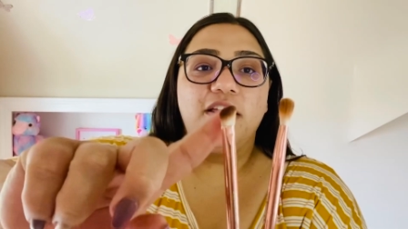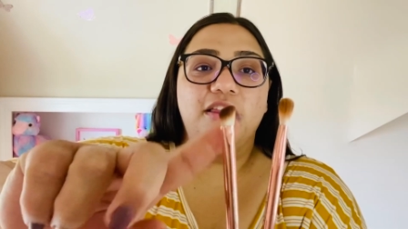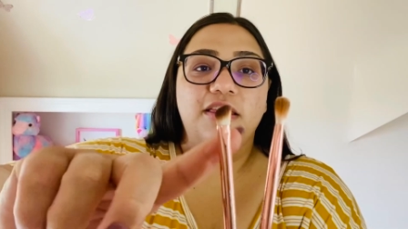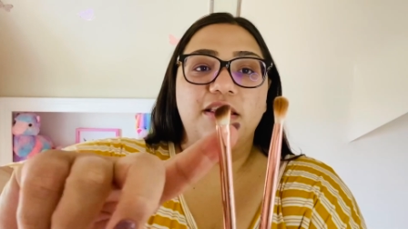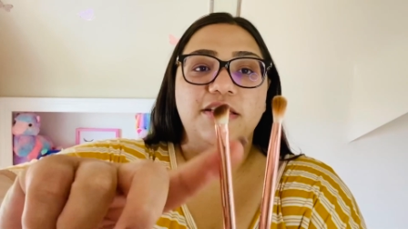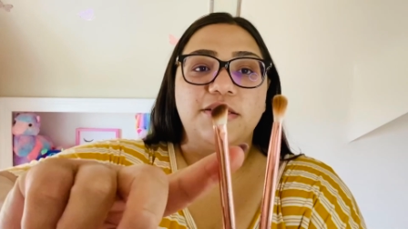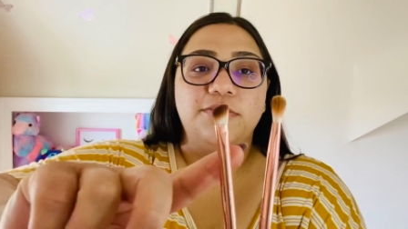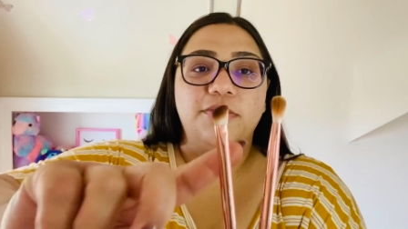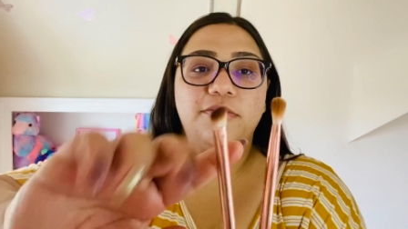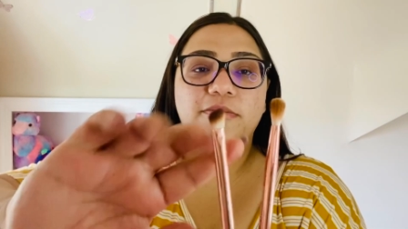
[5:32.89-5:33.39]

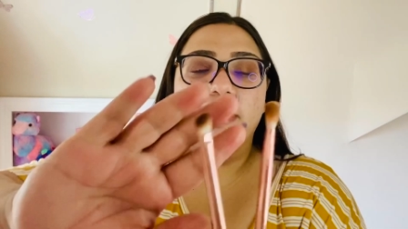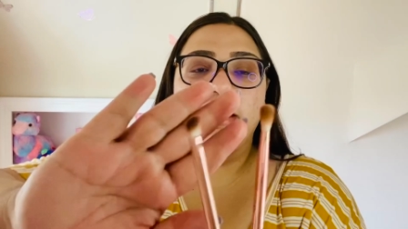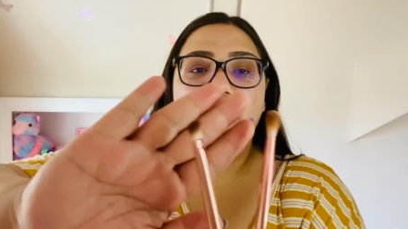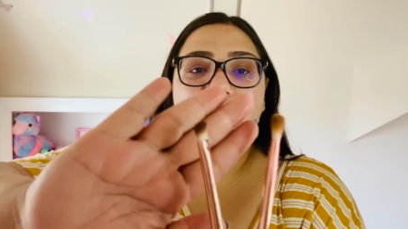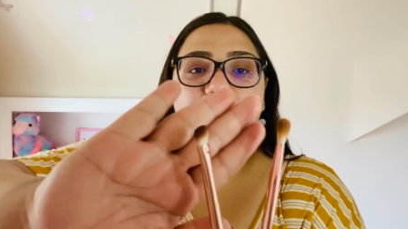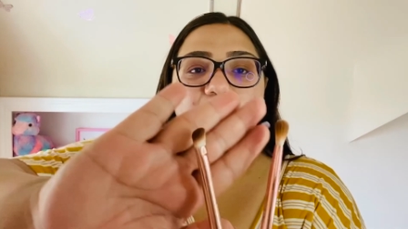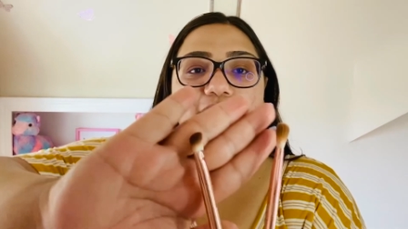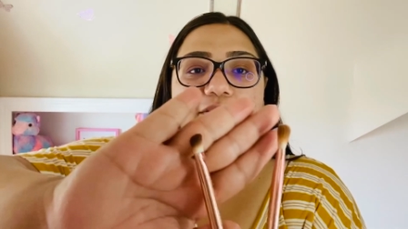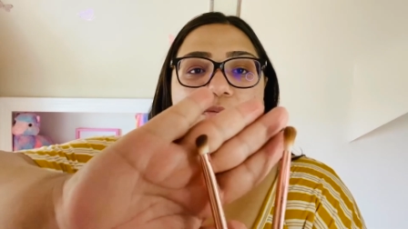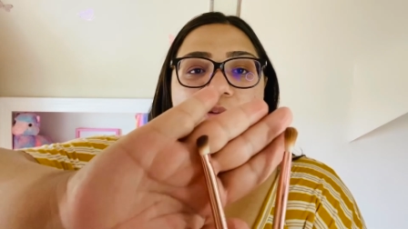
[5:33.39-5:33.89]
This one right
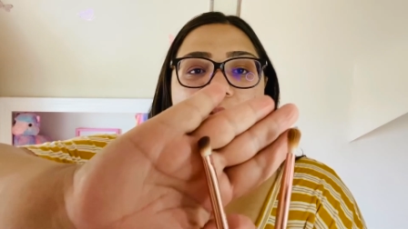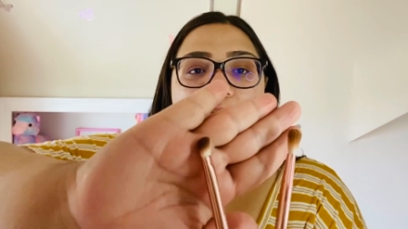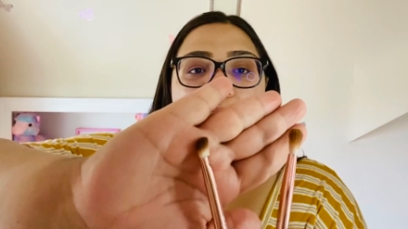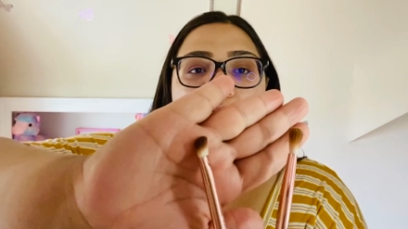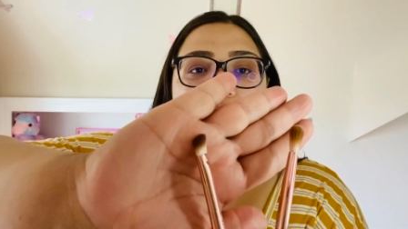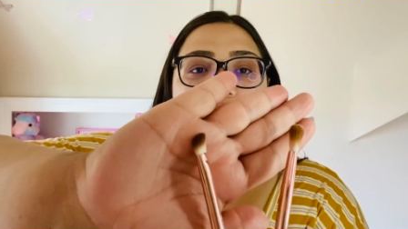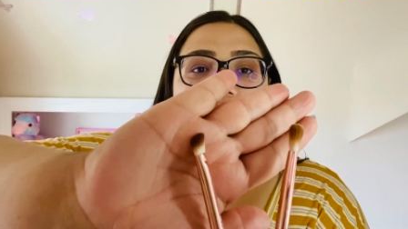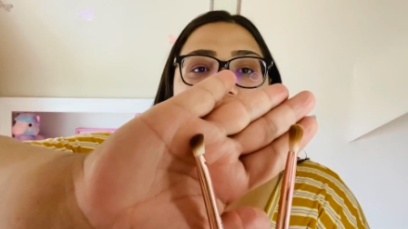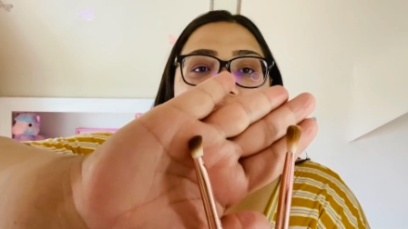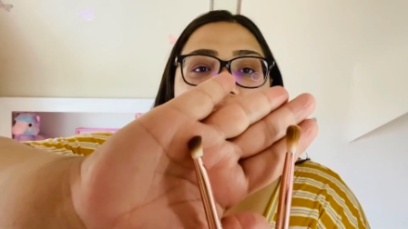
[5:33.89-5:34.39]
here with
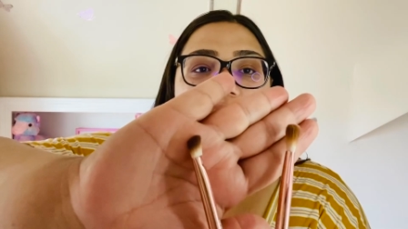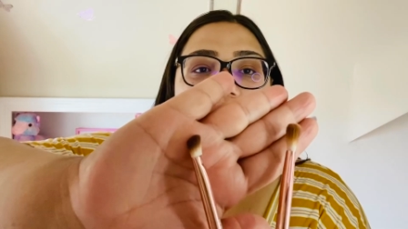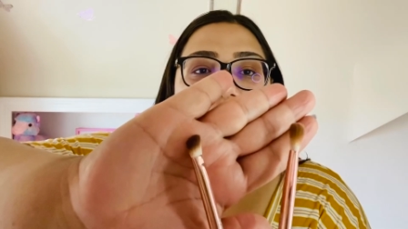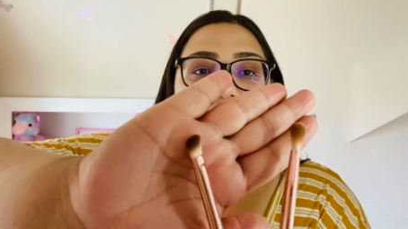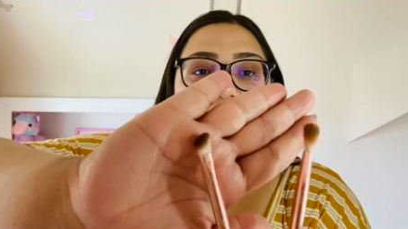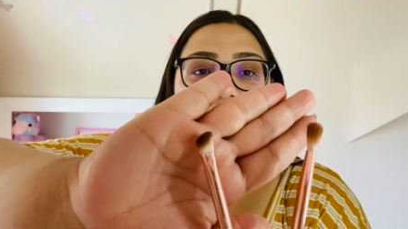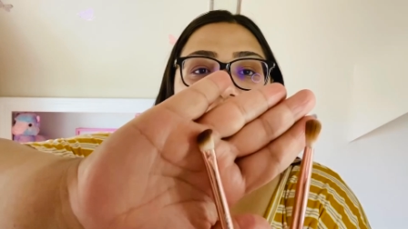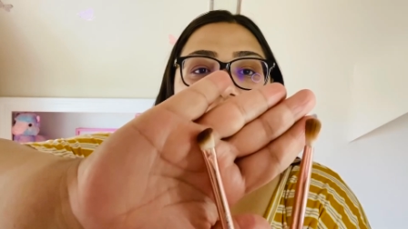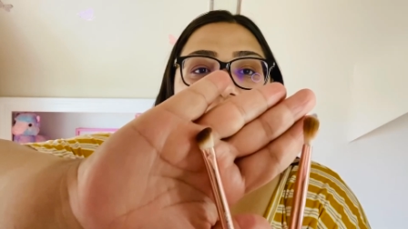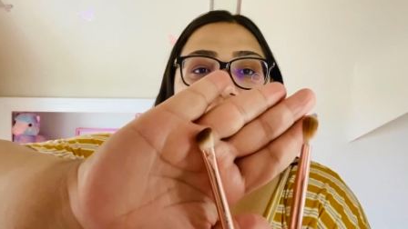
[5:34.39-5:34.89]
more of the
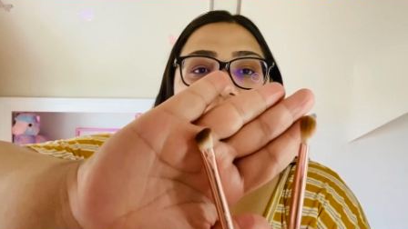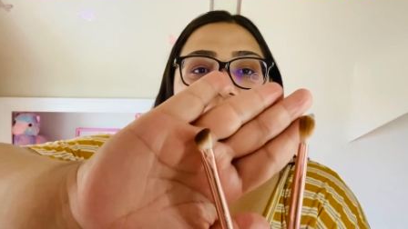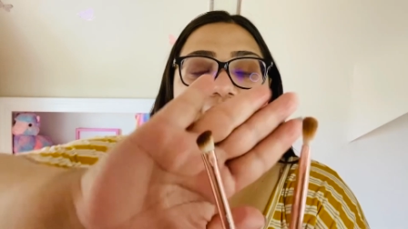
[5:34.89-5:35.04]
angle,